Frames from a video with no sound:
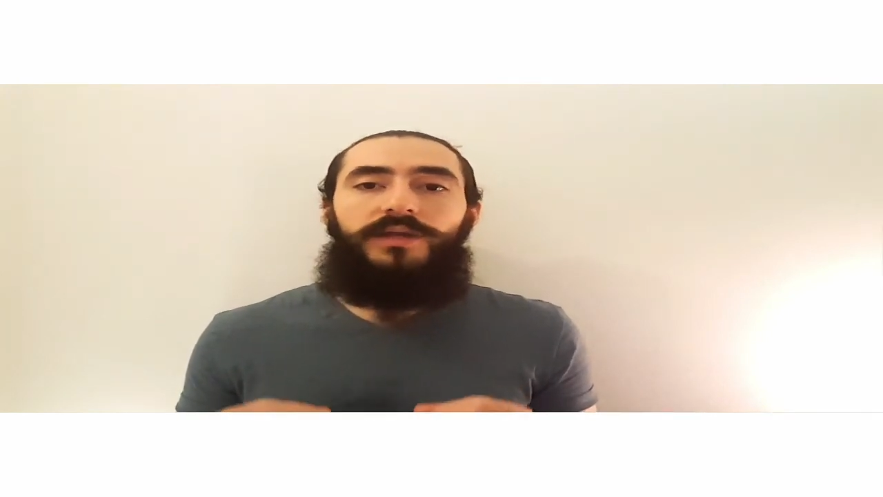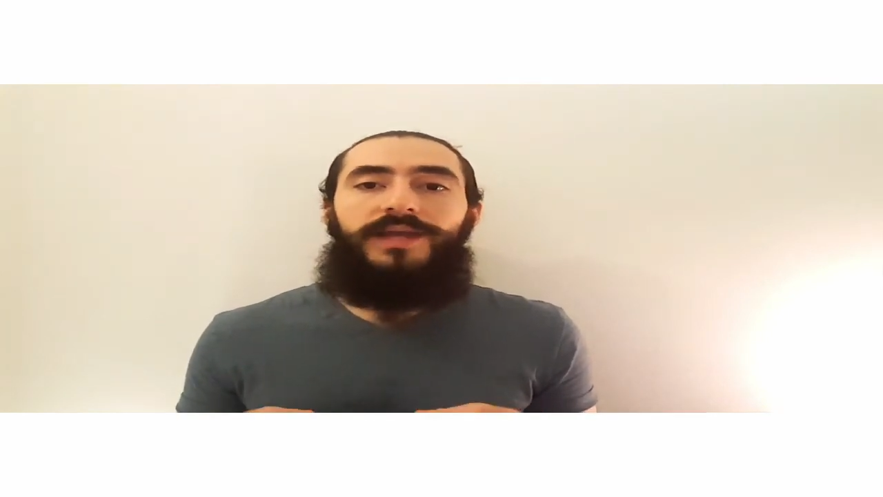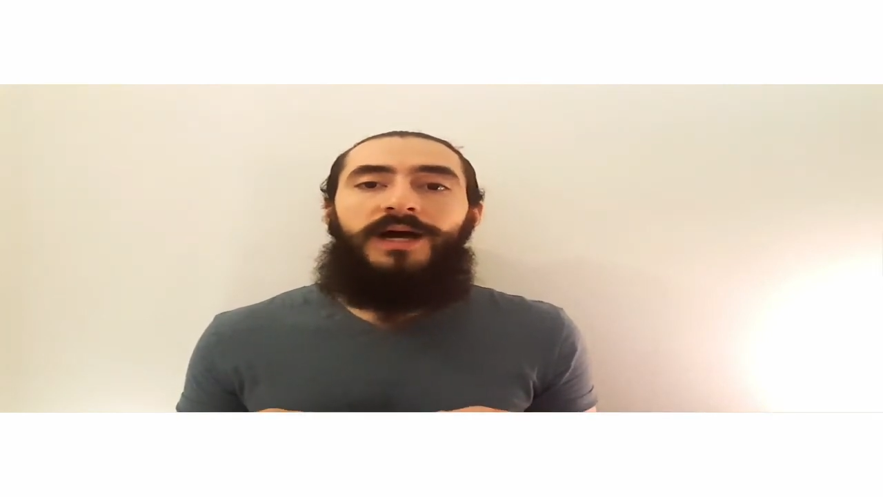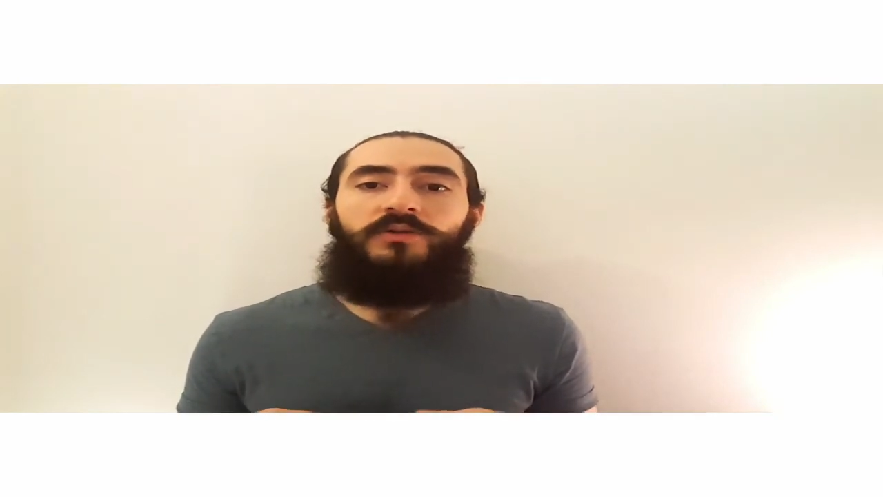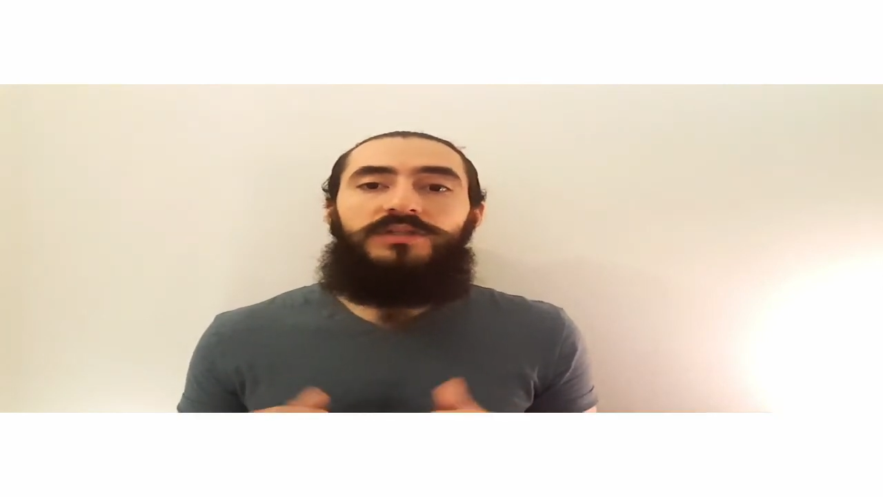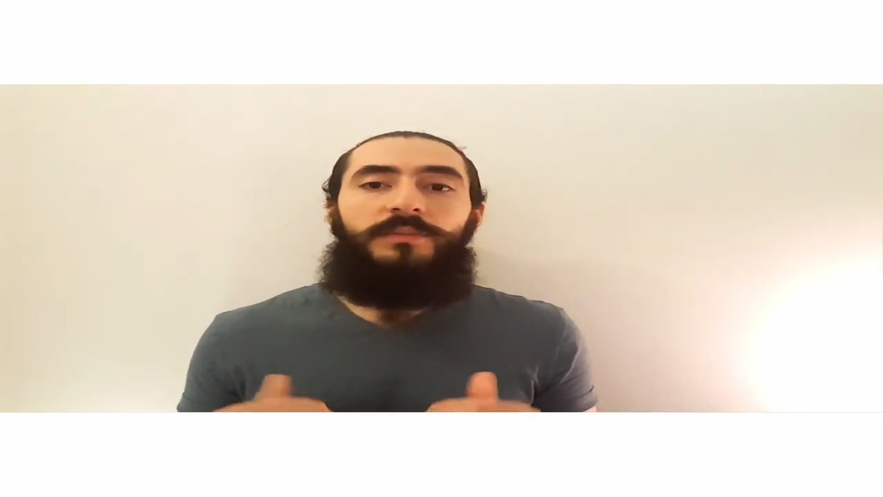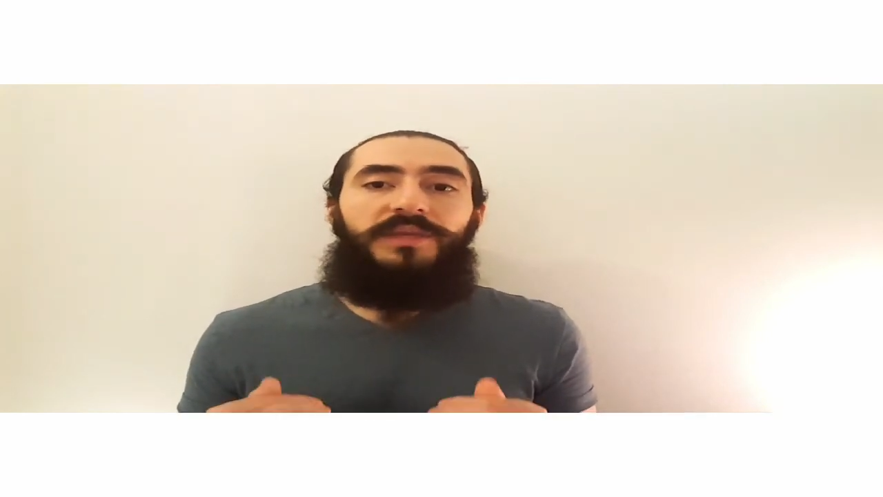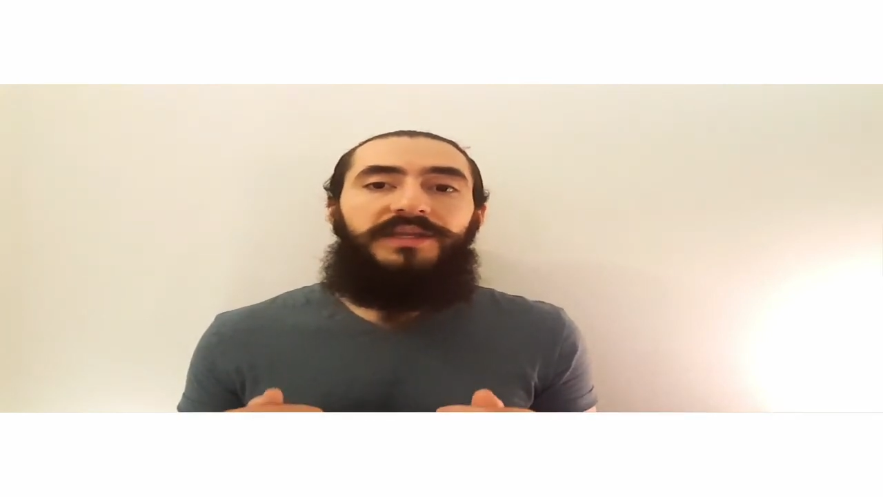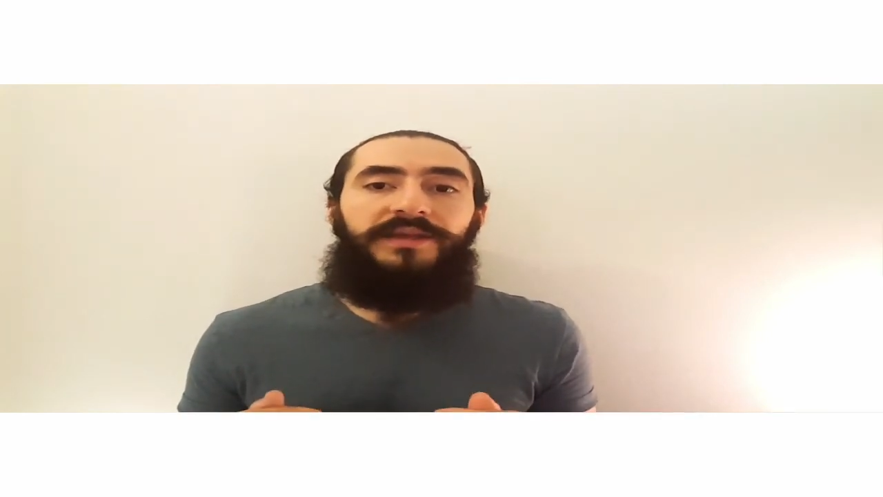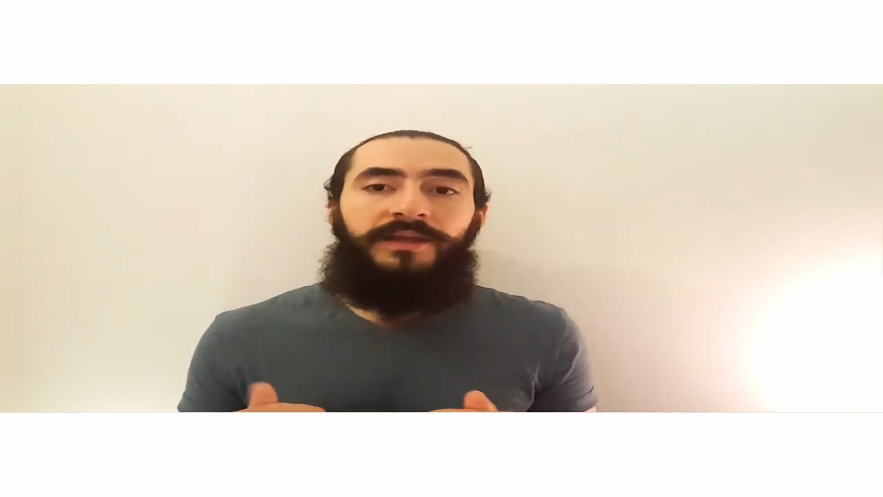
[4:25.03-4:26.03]
account
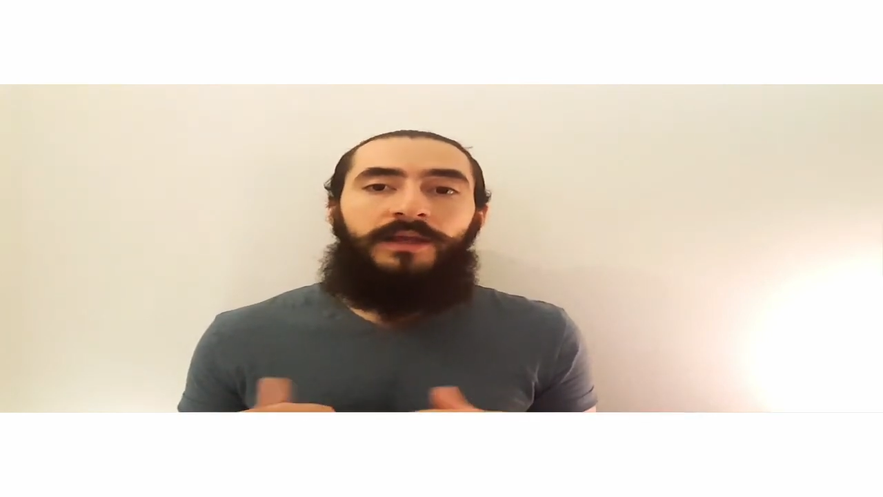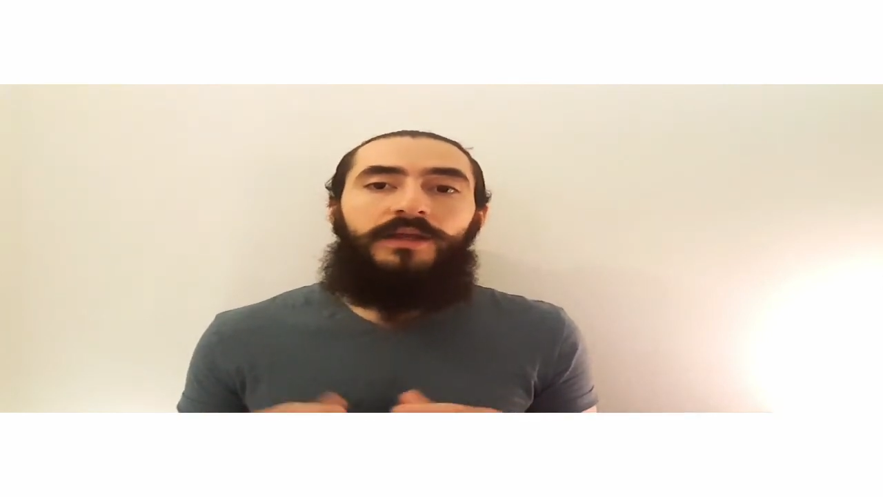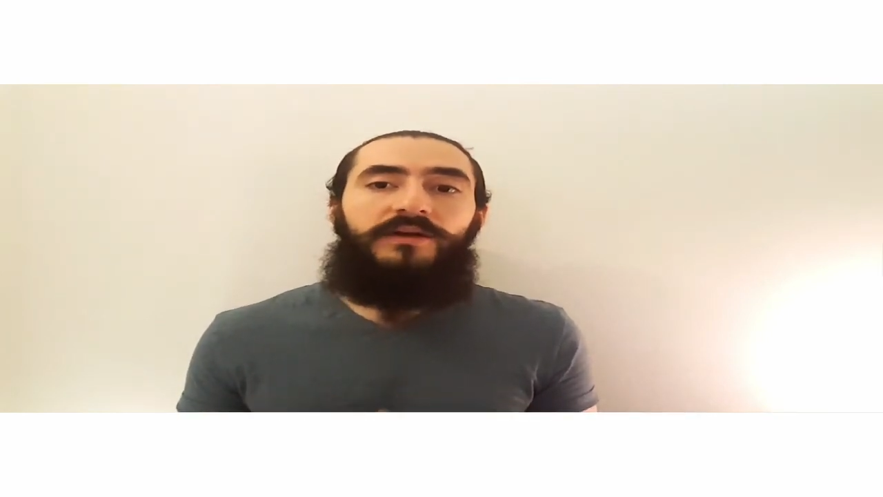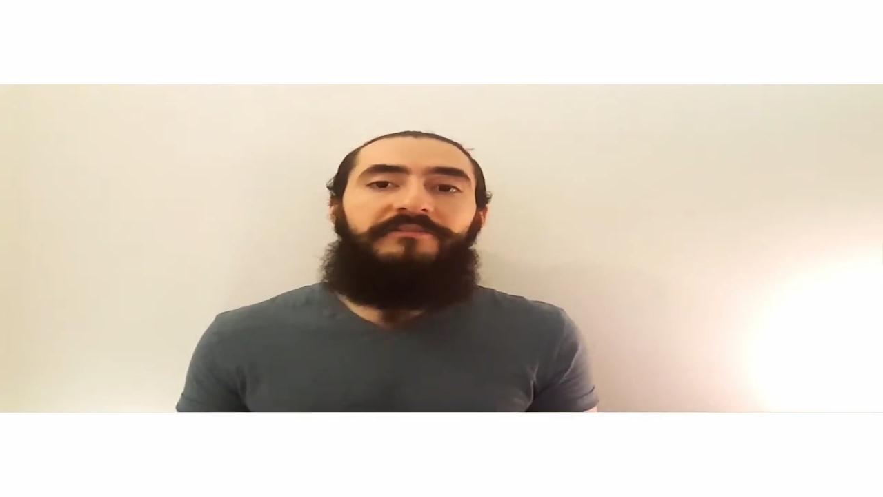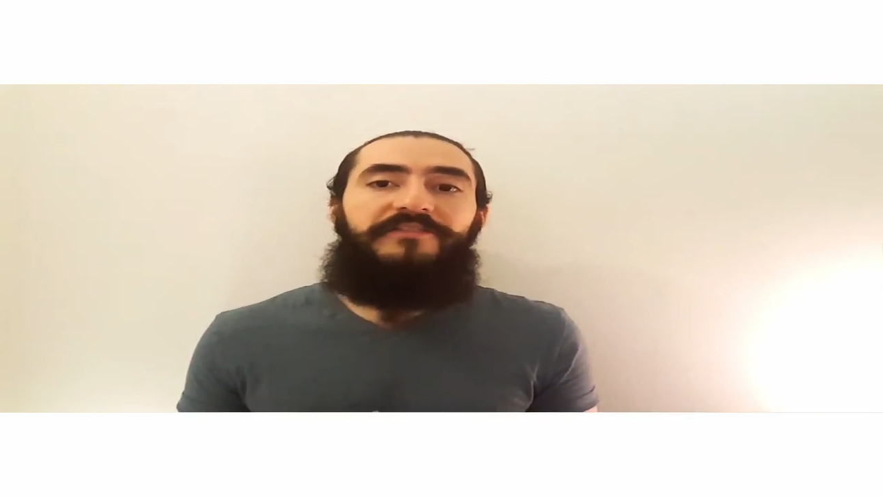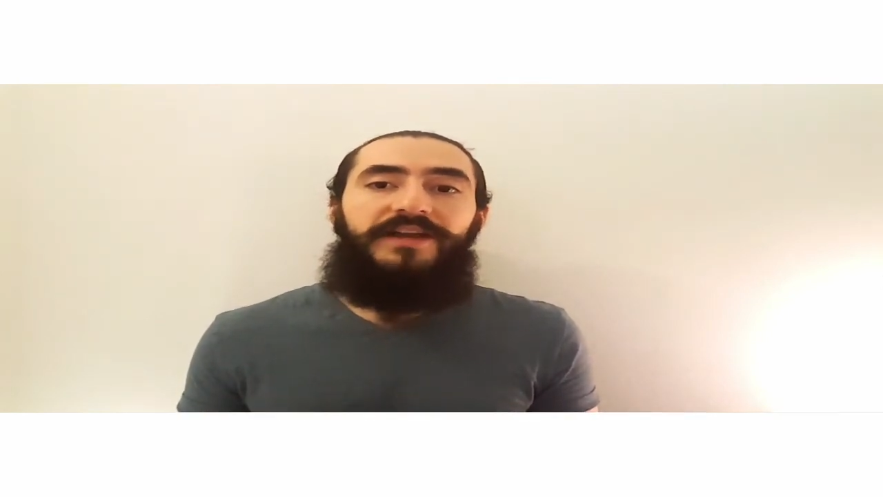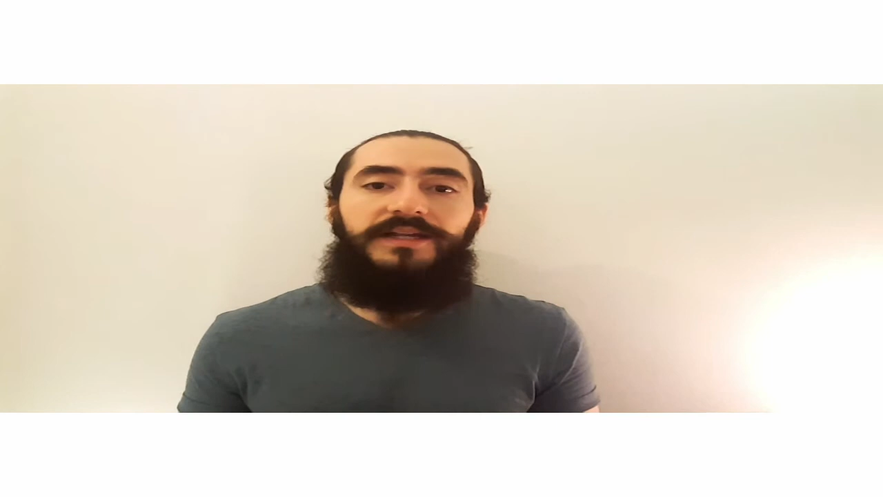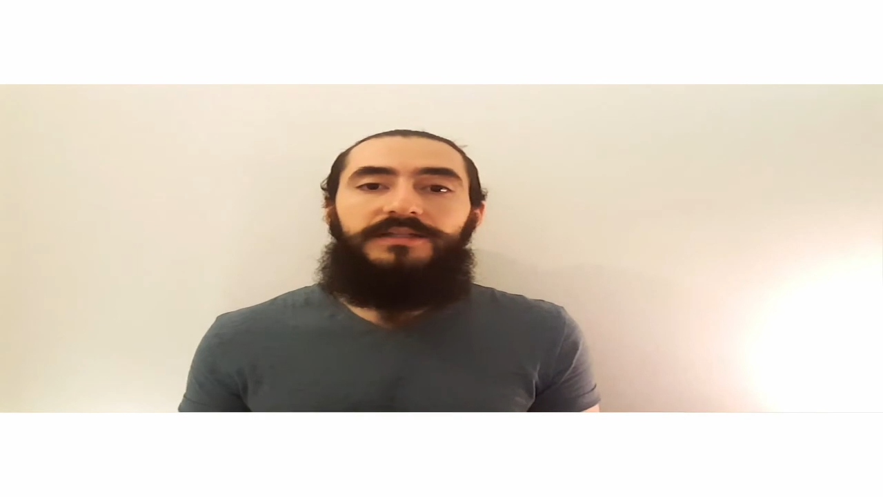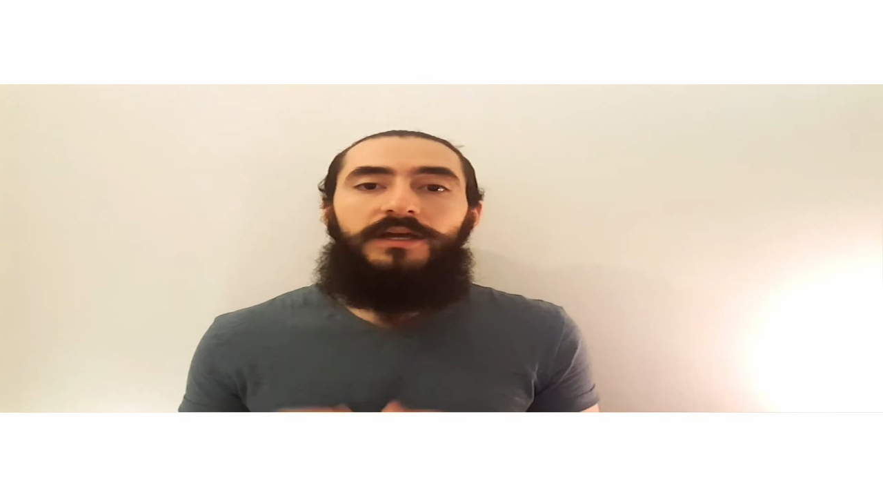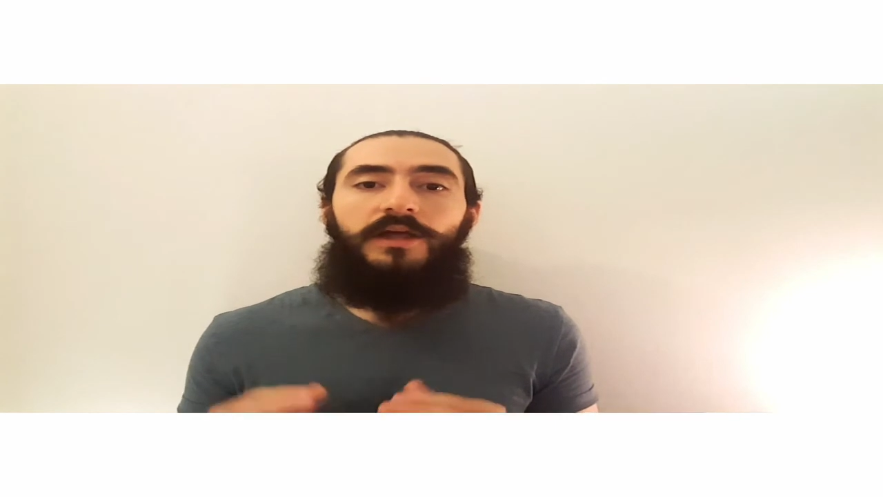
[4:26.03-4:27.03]
meaning
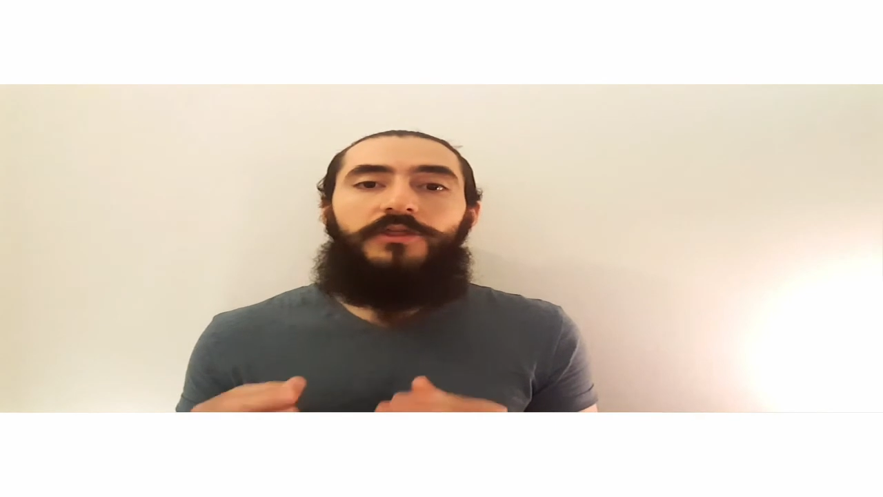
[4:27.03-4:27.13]
conveyed